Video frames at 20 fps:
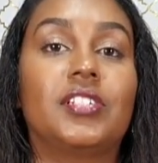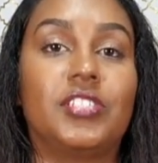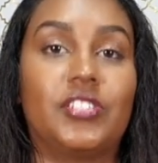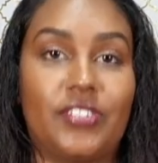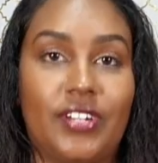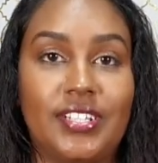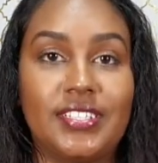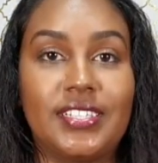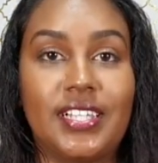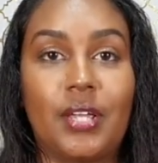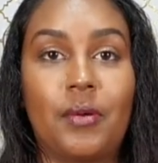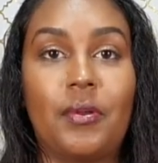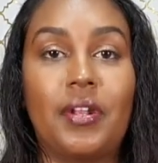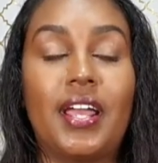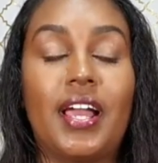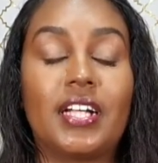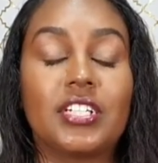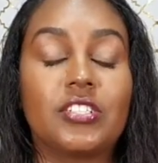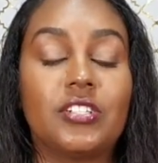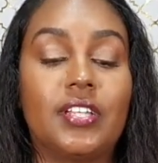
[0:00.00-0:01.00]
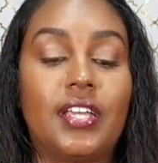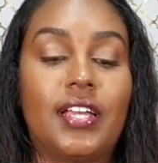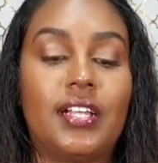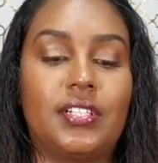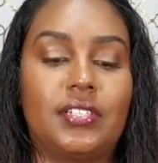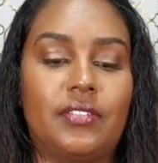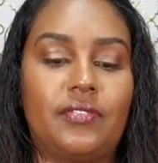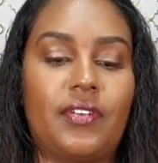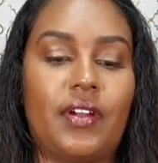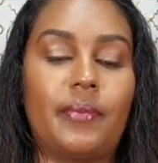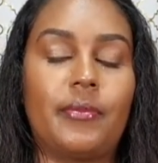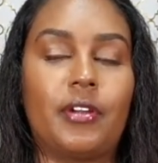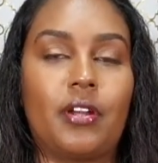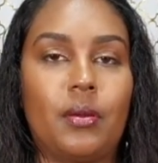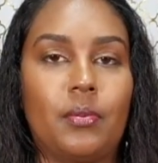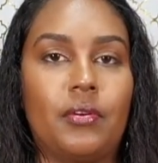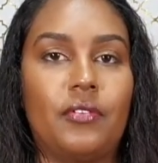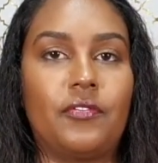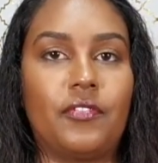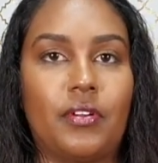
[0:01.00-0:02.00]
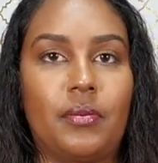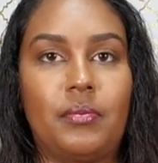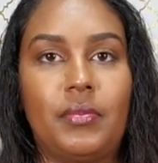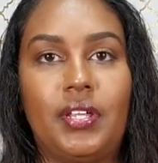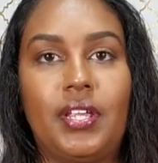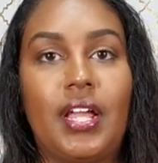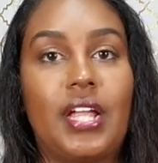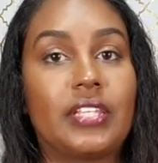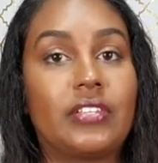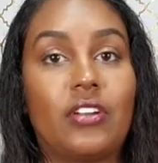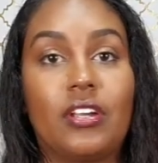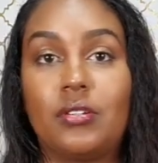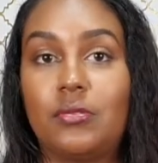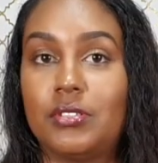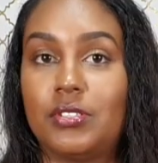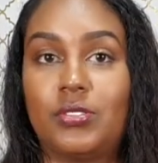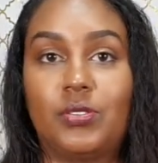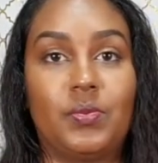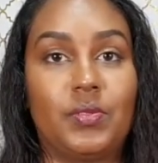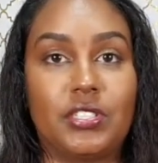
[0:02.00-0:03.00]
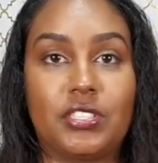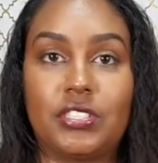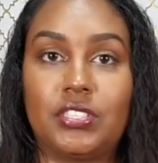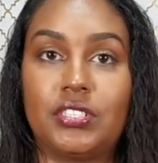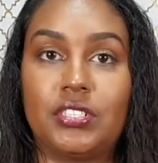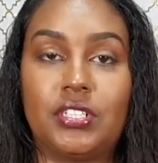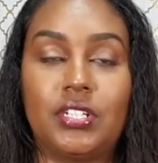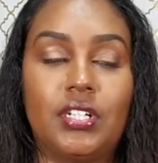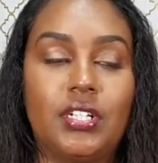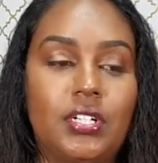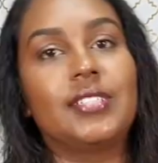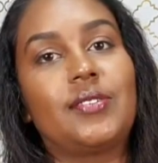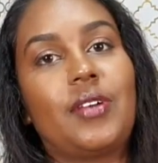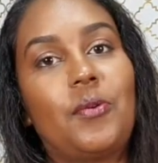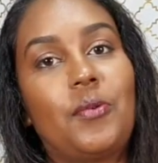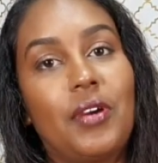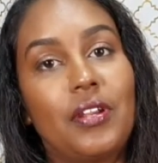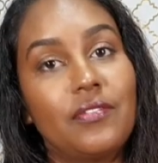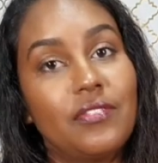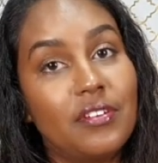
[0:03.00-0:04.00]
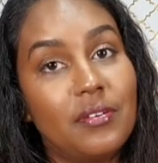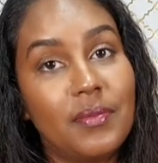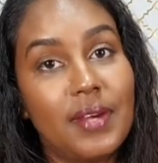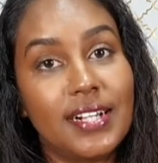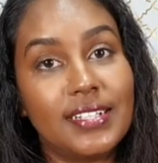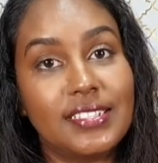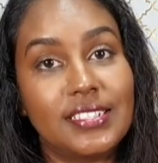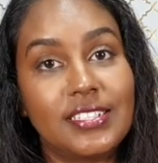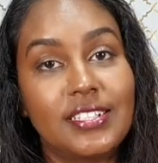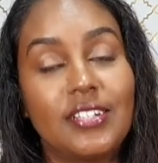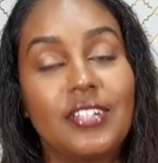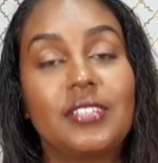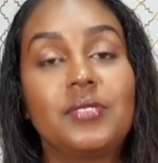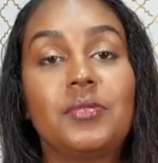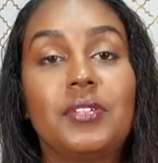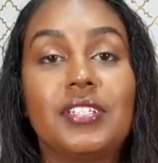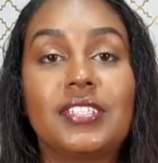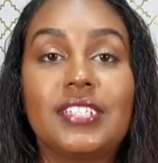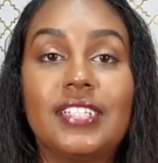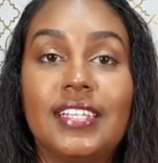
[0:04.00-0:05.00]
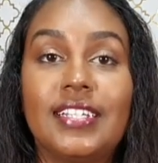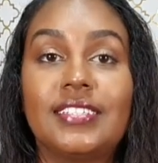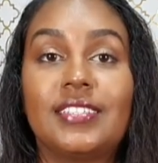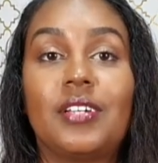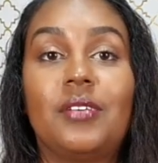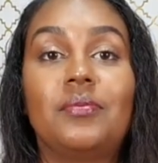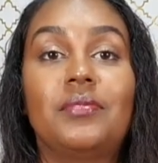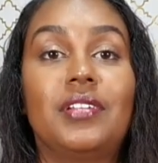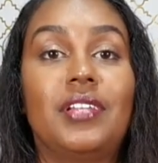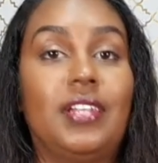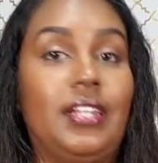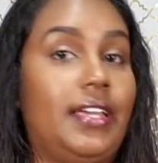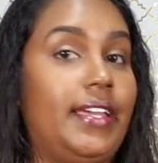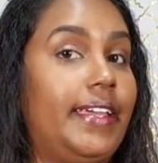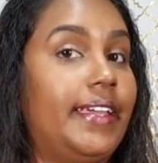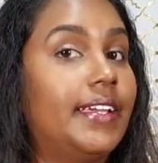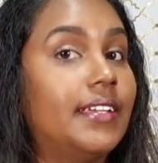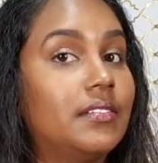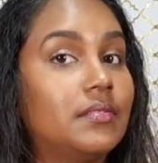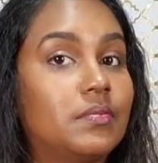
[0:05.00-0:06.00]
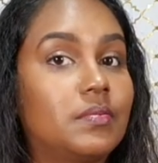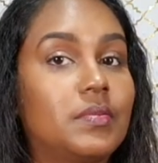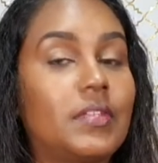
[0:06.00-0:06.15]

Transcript: dress. Like when I actually held the fabric up in front of me, I thought it was too much. So I went for a maxi skirt with a slit up the leg.